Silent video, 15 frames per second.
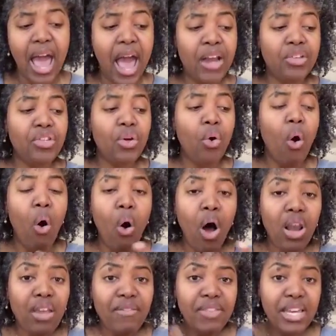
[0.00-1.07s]
And so
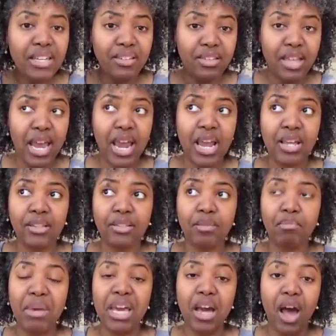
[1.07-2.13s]
all of these things
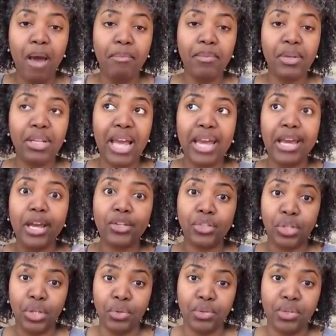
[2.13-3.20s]
become like
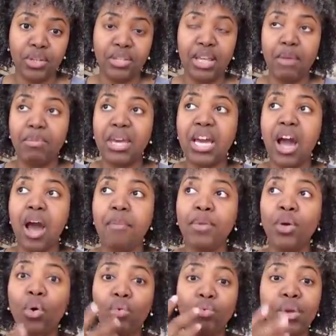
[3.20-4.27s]
excuses. They become
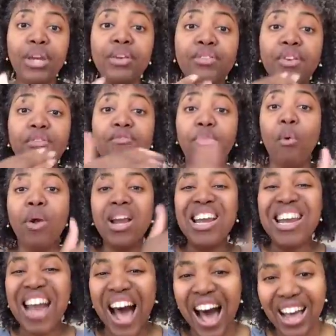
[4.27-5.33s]
your reason for
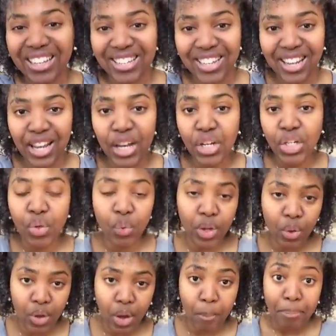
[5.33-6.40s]
not
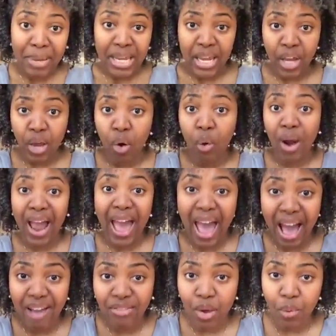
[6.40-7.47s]
doing, being, or
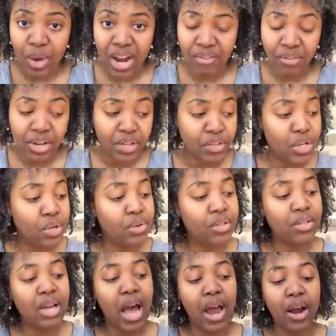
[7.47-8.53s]
having whatever it is that you
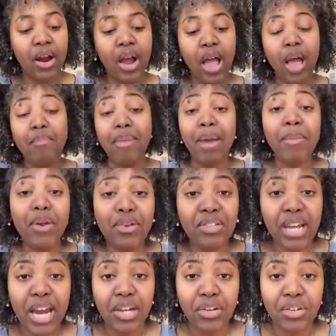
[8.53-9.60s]
desire. Maybe you're
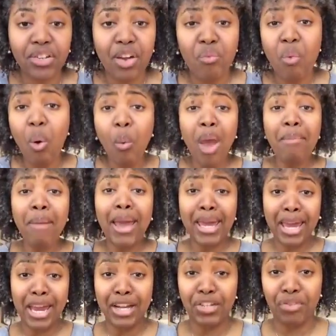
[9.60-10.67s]
saying to yourself, well, when my
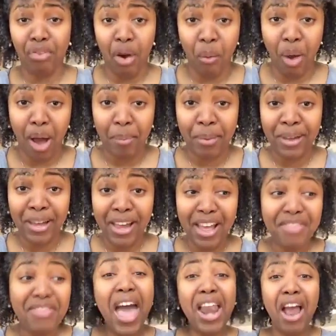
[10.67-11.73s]
kids grow up,
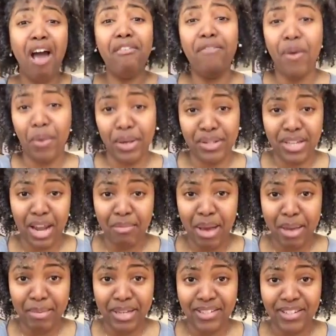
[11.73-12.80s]
then I'll focus on
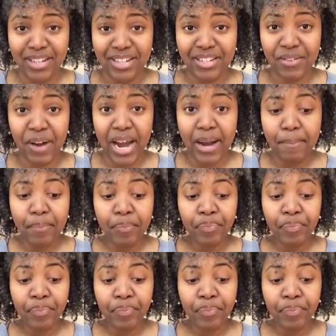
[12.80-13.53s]
my business, right?